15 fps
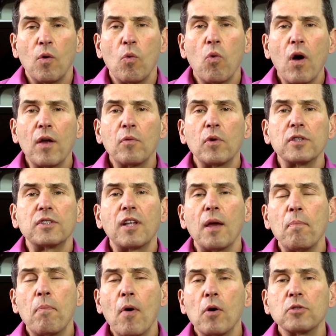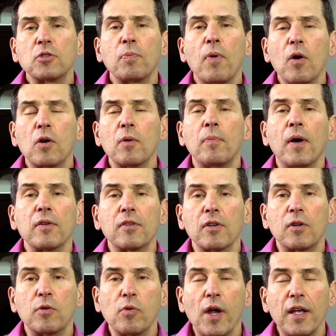One was they both spoke about the
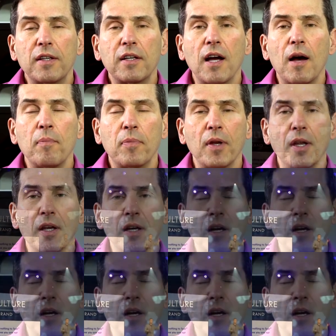great company